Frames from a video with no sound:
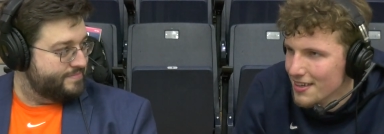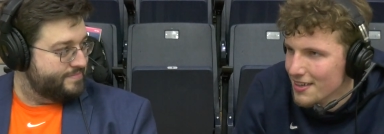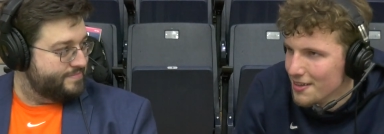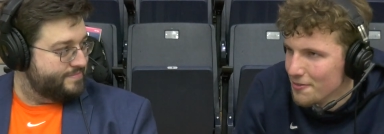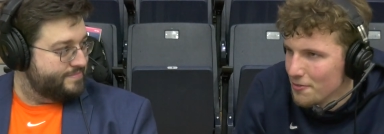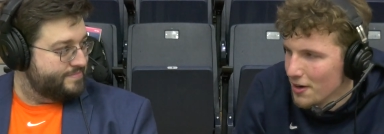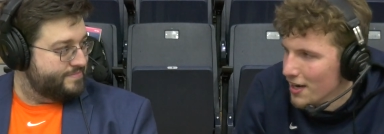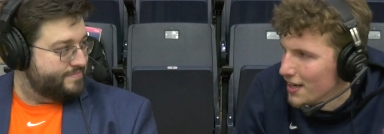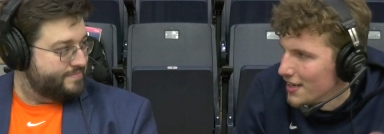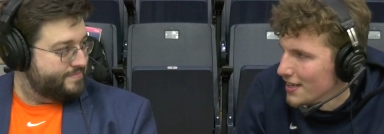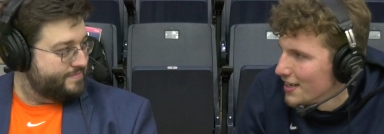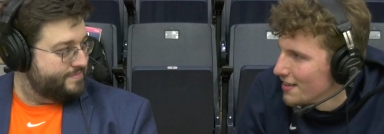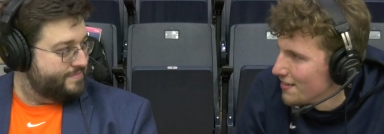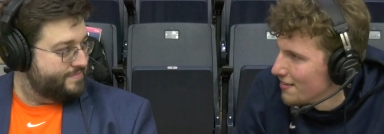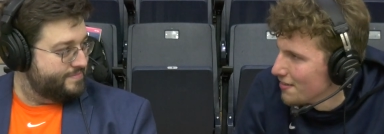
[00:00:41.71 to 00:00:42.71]

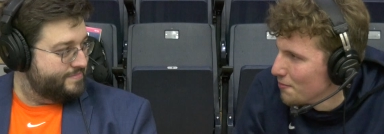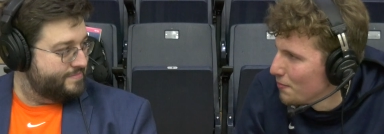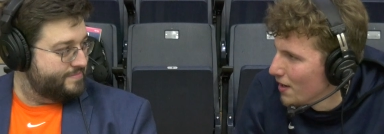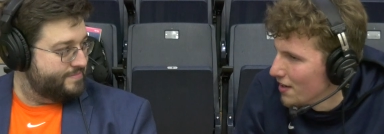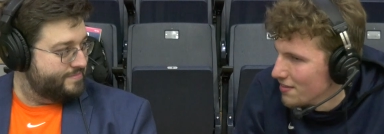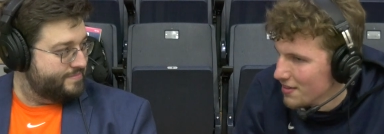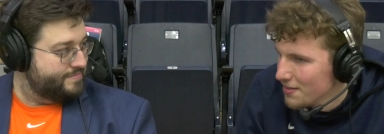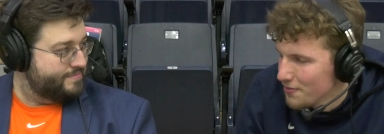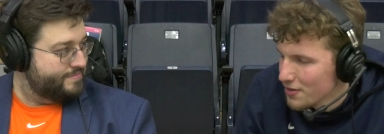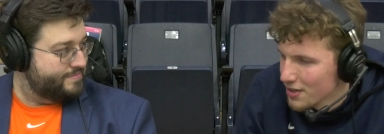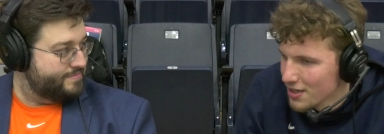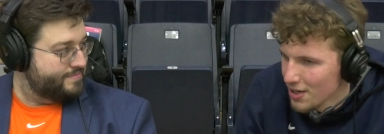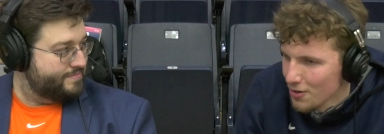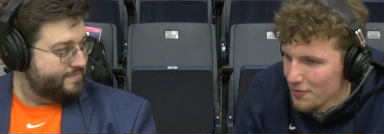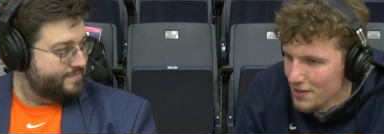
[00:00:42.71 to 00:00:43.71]
Speaker 1: Friday I tested positive for
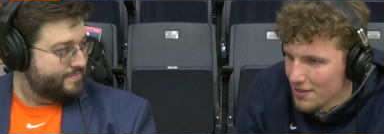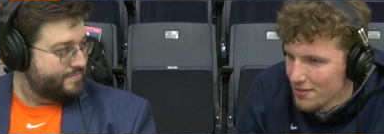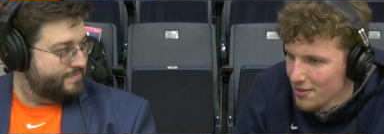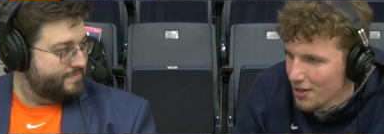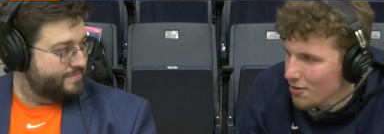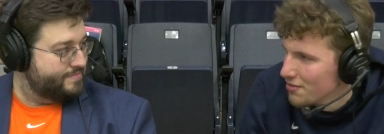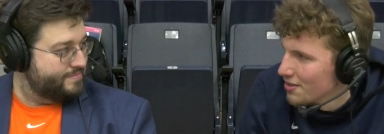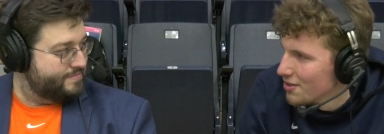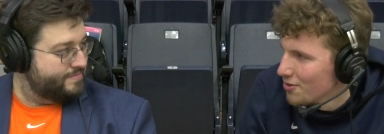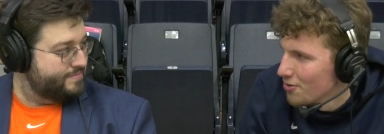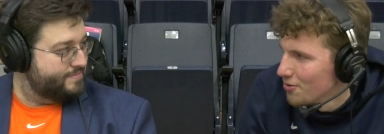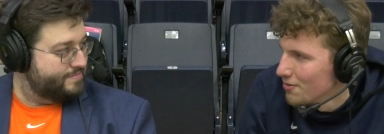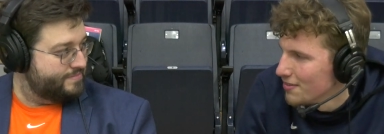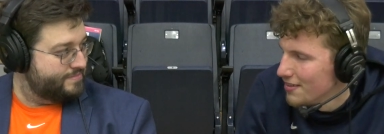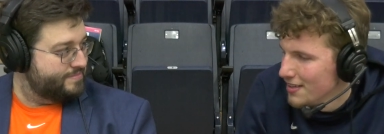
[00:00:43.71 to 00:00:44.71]
COVID, so I was in
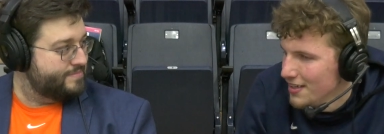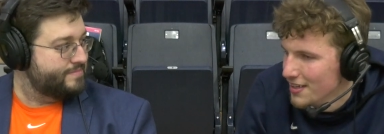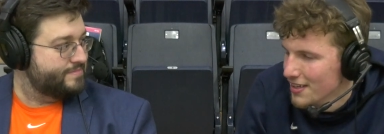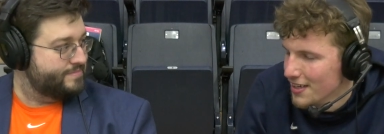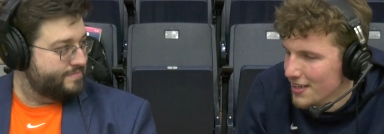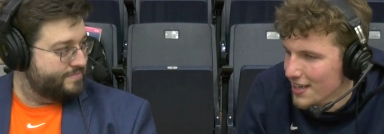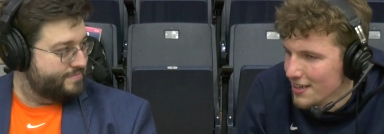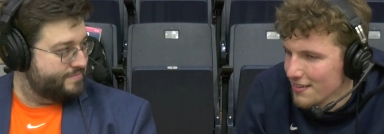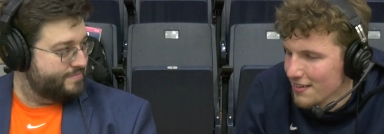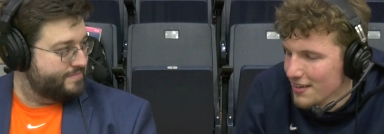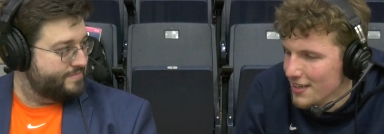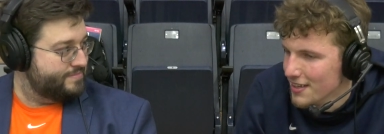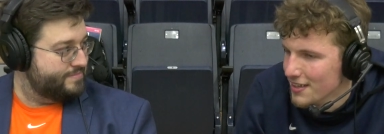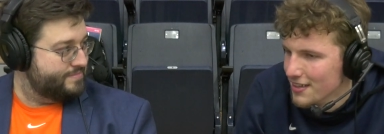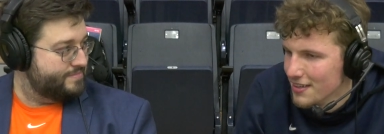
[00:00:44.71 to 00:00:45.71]
quarantine and
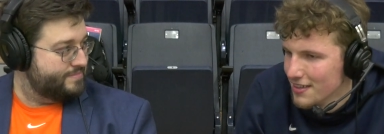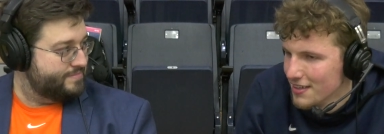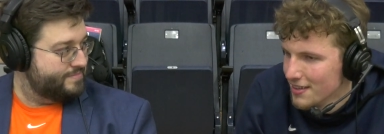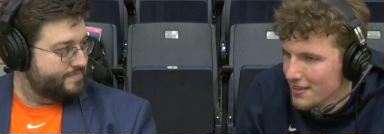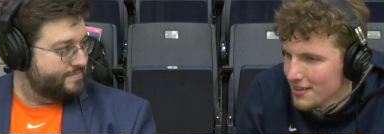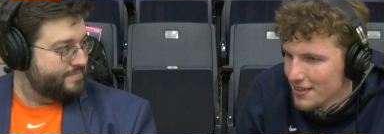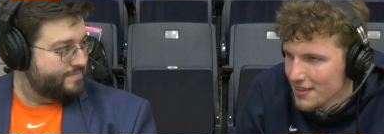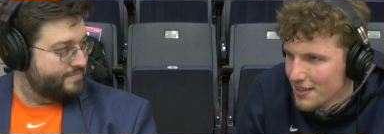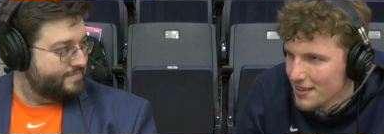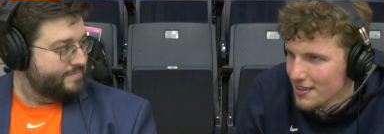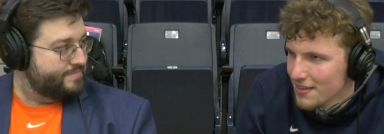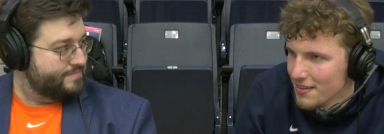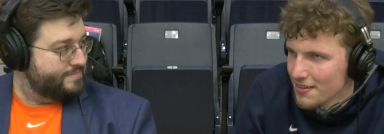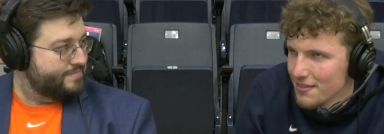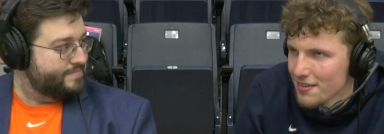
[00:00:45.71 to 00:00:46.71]
actually
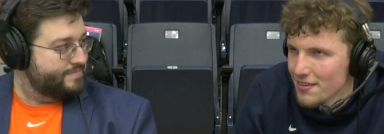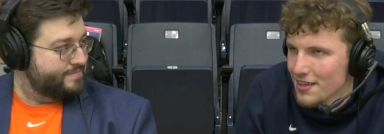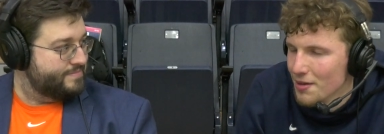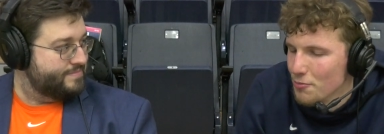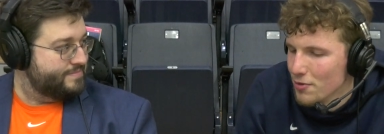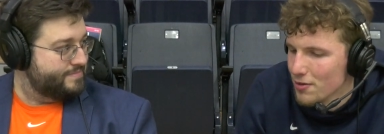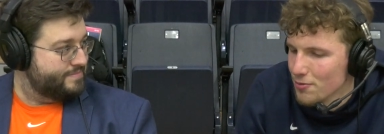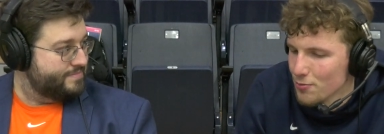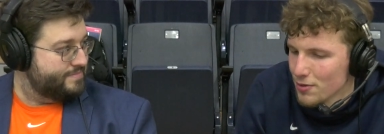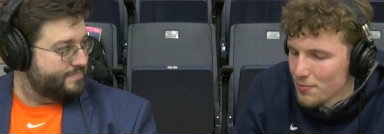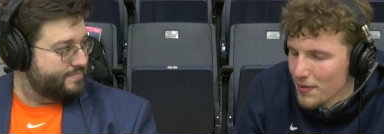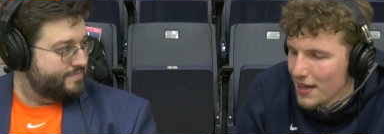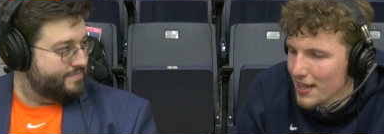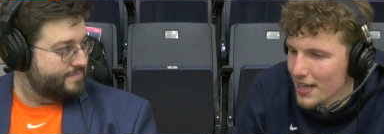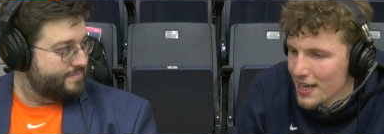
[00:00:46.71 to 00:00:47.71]
Sunday was was
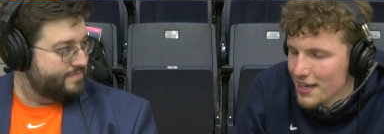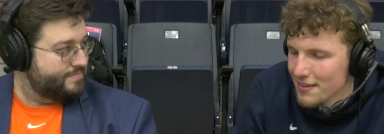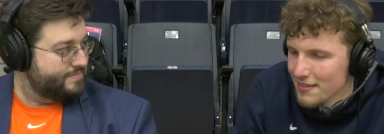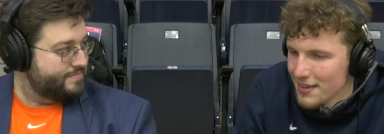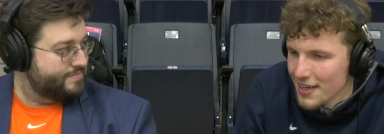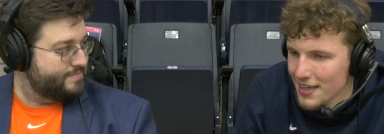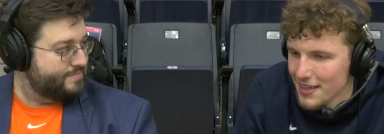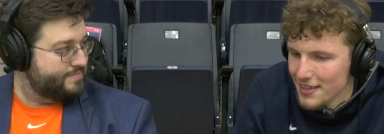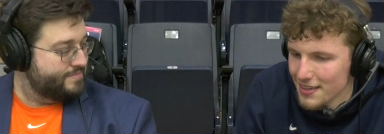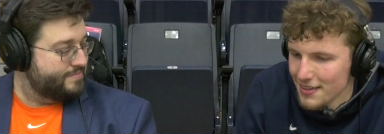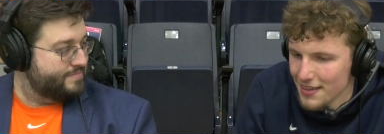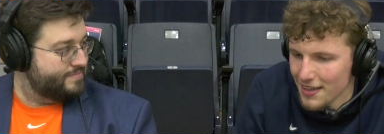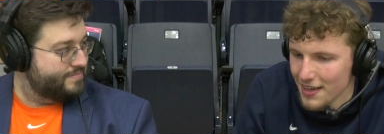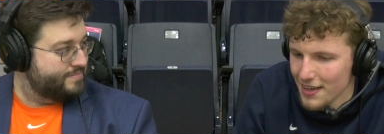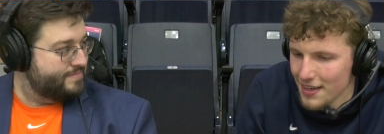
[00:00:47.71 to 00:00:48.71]
my last day,
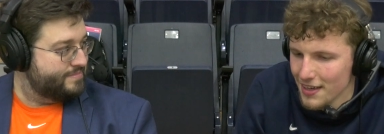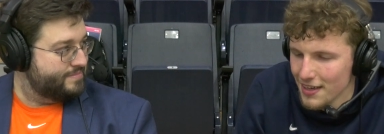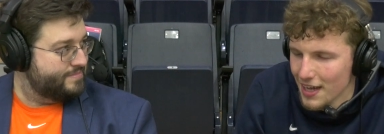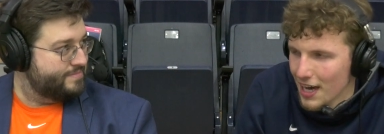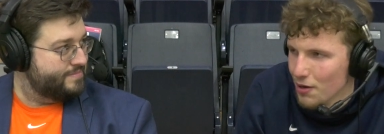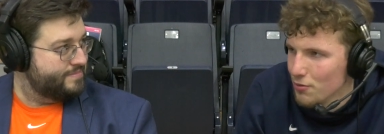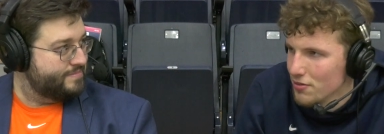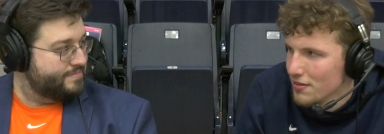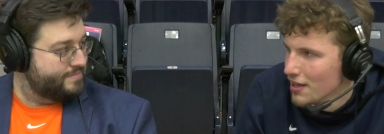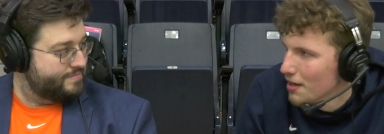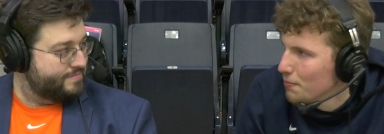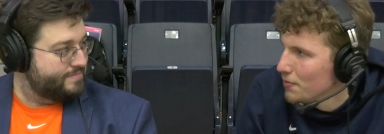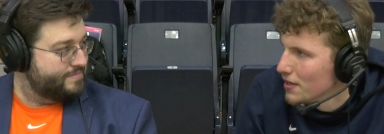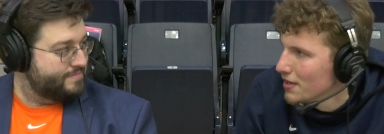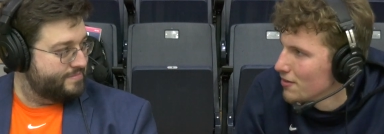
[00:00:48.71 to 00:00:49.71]
and I was
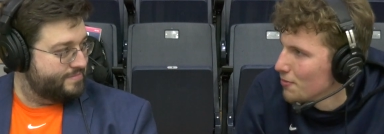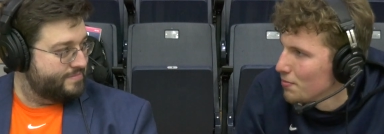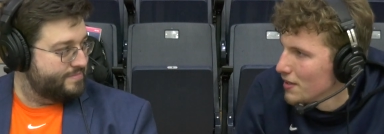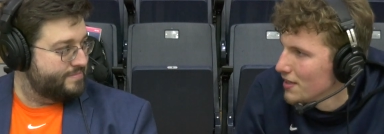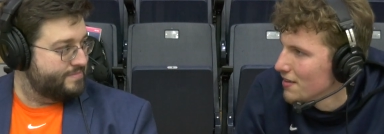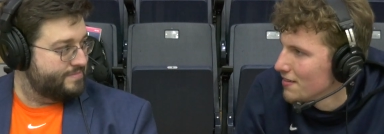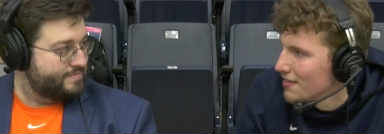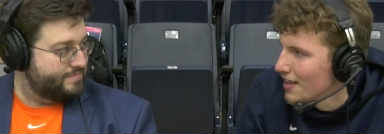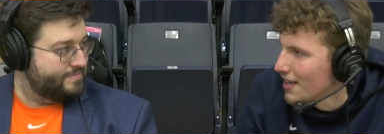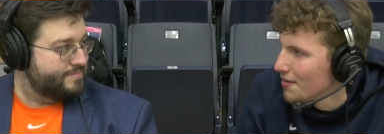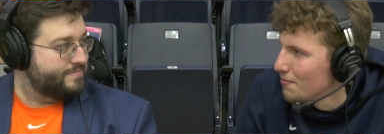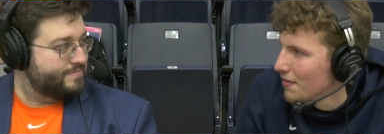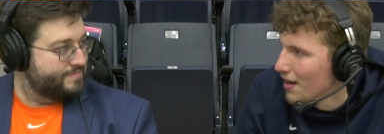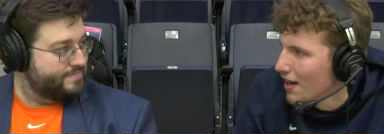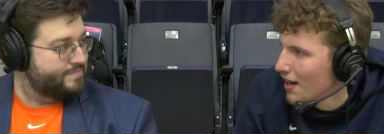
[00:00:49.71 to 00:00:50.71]
not planning to play this
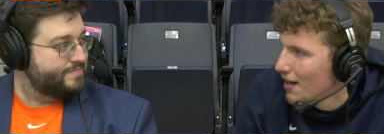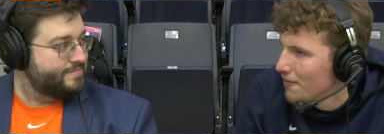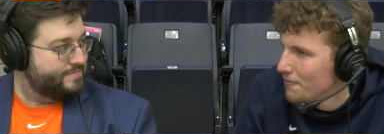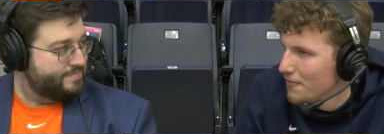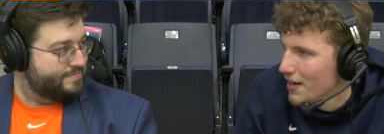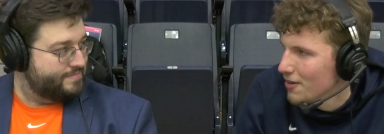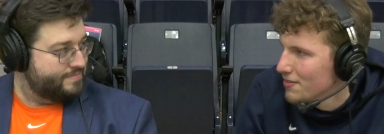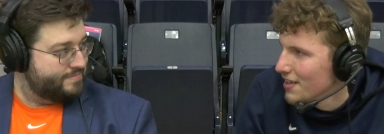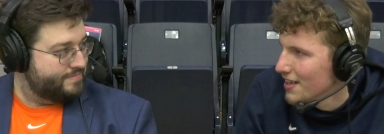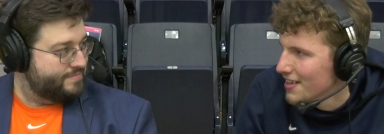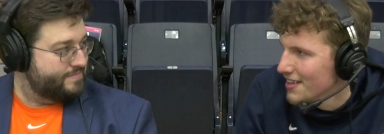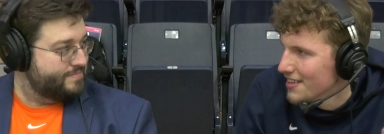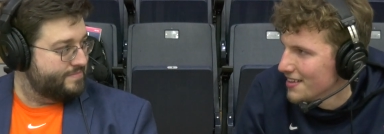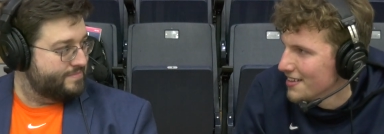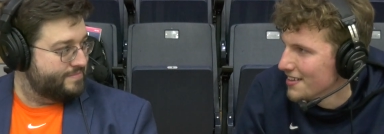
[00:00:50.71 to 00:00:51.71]
game. I found
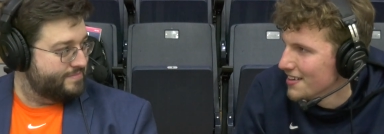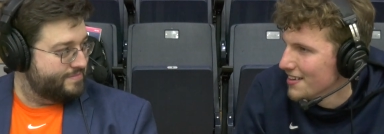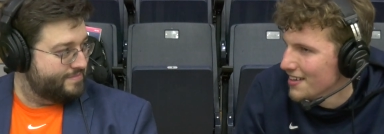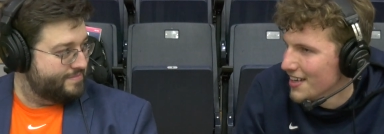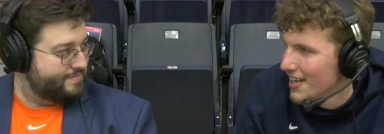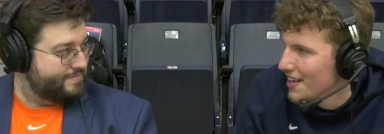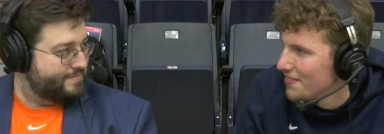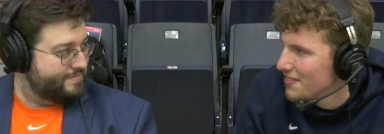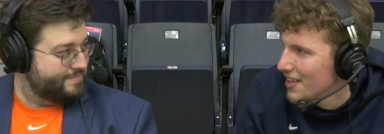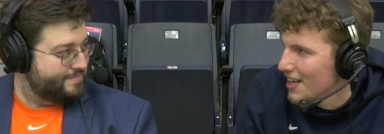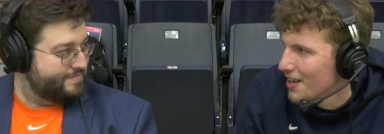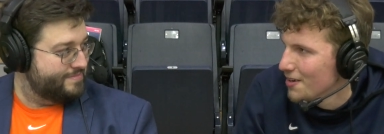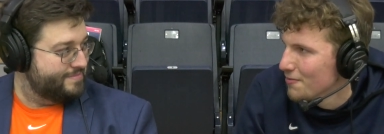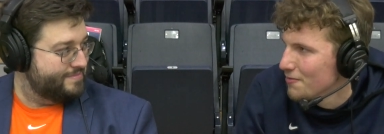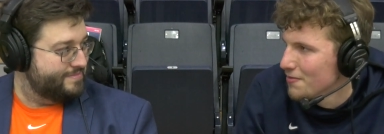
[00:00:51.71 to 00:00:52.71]
out at the
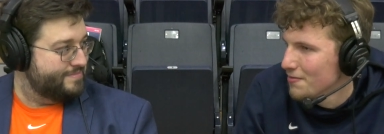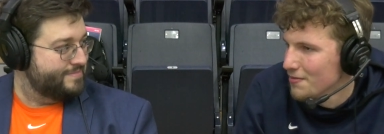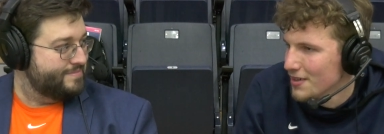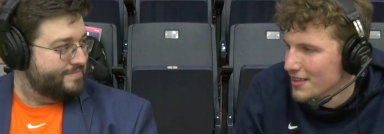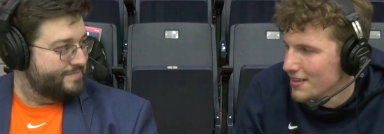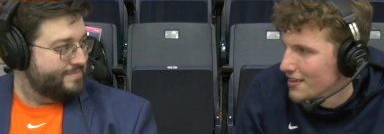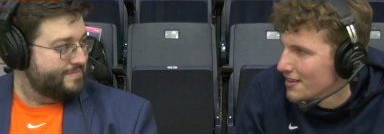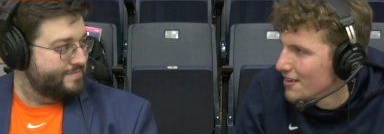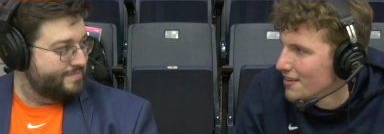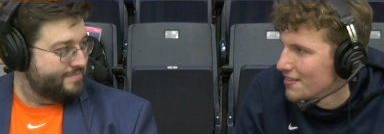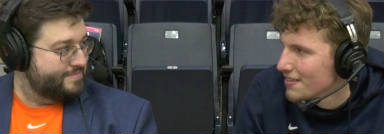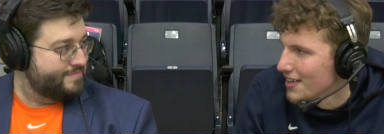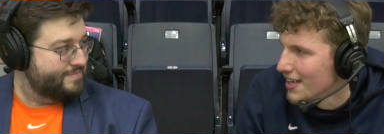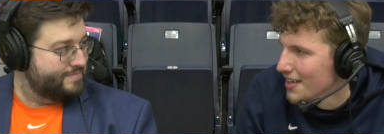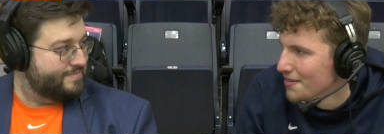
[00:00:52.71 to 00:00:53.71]
halftime at the
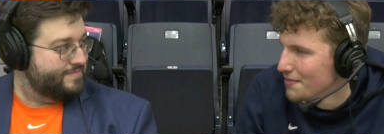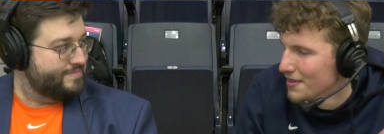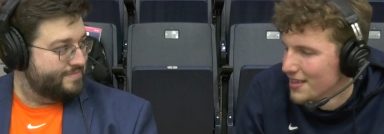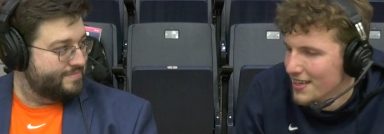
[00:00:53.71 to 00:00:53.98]
girls' game